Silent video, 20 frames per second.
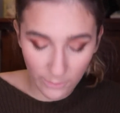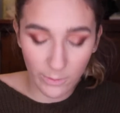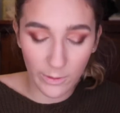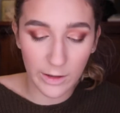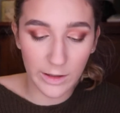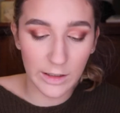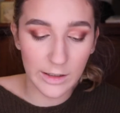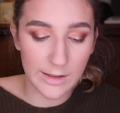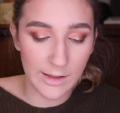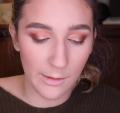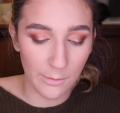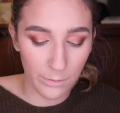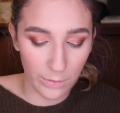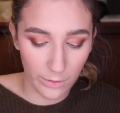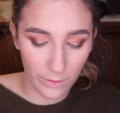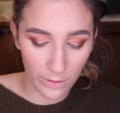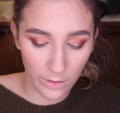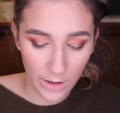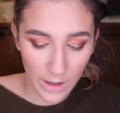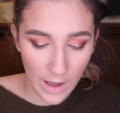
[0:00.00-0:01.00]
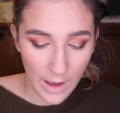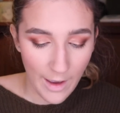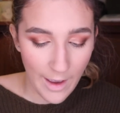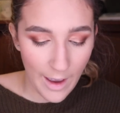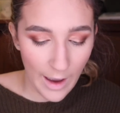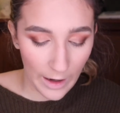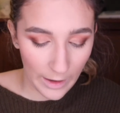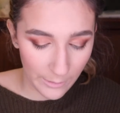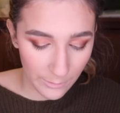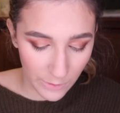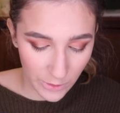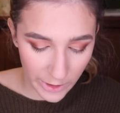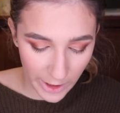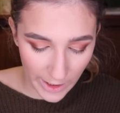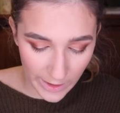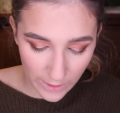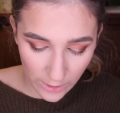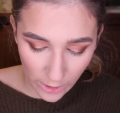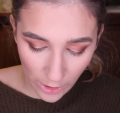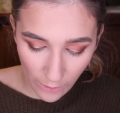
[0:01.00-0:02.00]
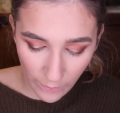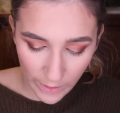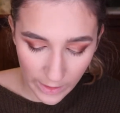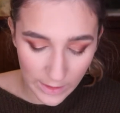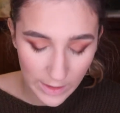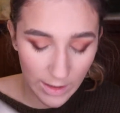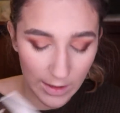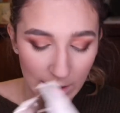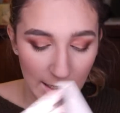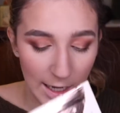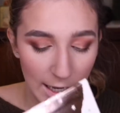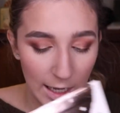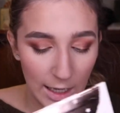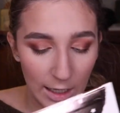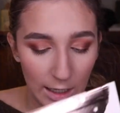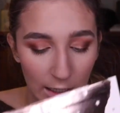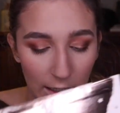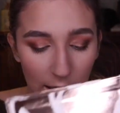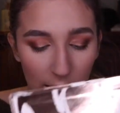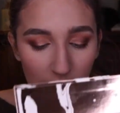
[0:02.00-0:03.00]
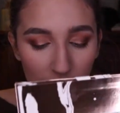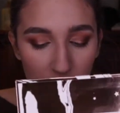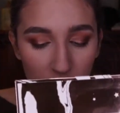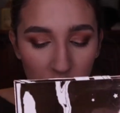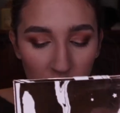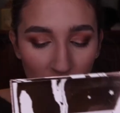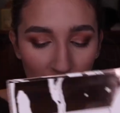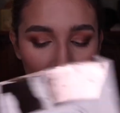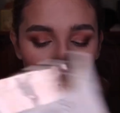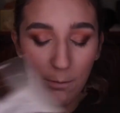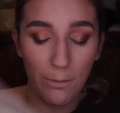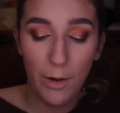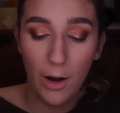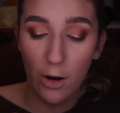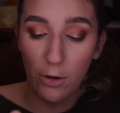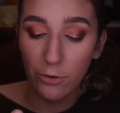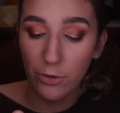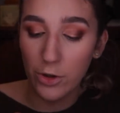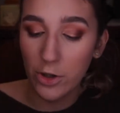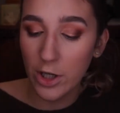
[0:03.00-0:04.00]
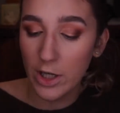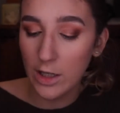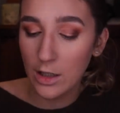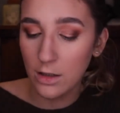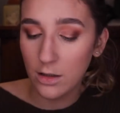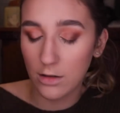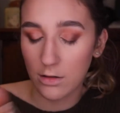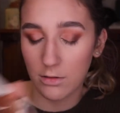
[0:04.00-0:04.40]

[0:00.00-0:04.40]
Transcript: really simple. I'm just going to take the shade Potion,